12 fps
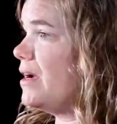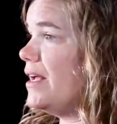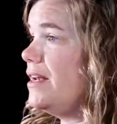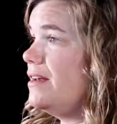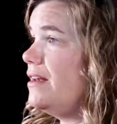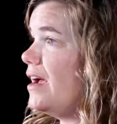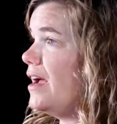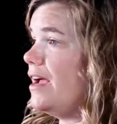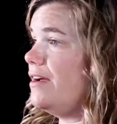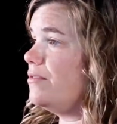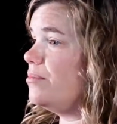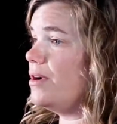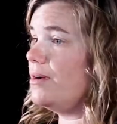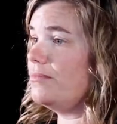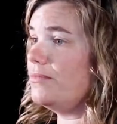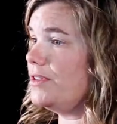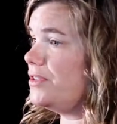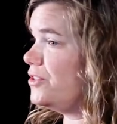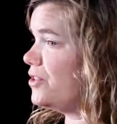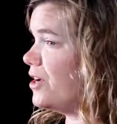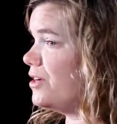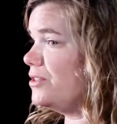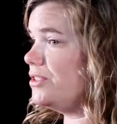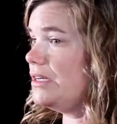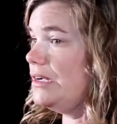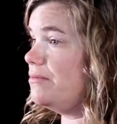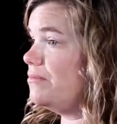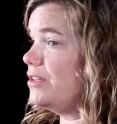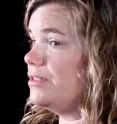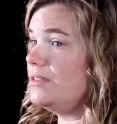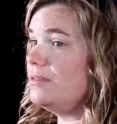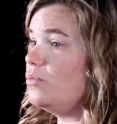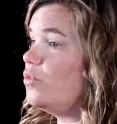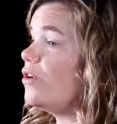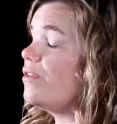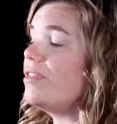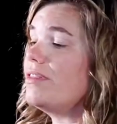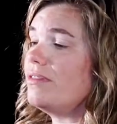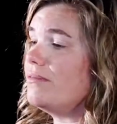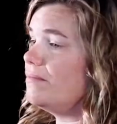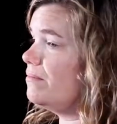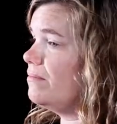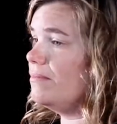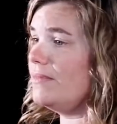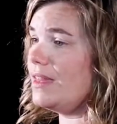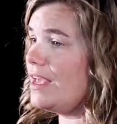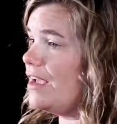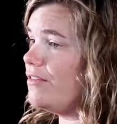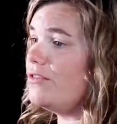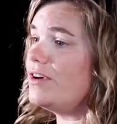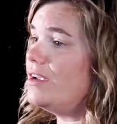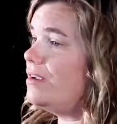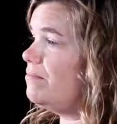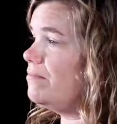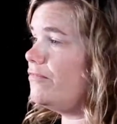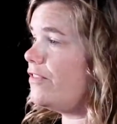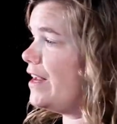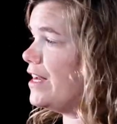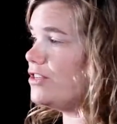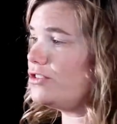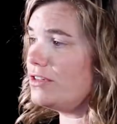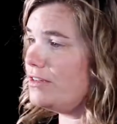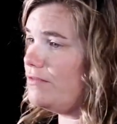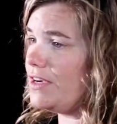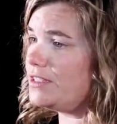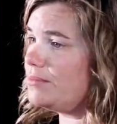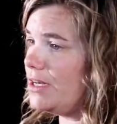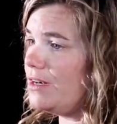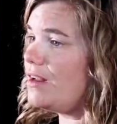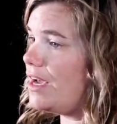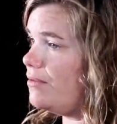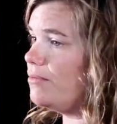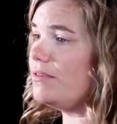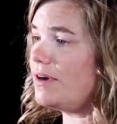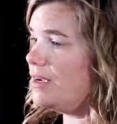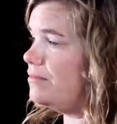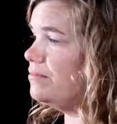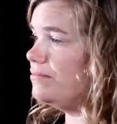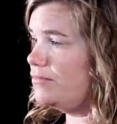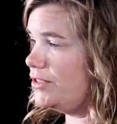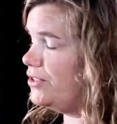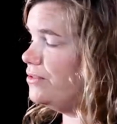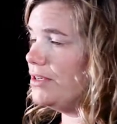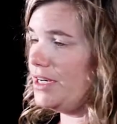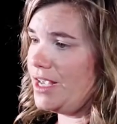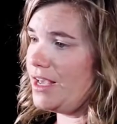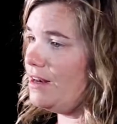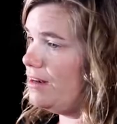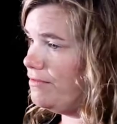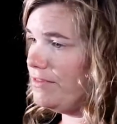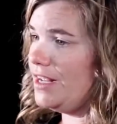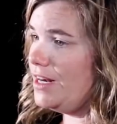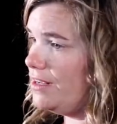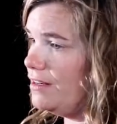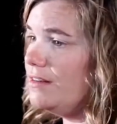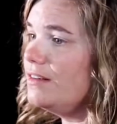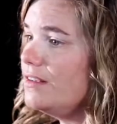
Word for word: I did not have a problem with the charge. It was worth every financial investment. I, I would do it again if needed.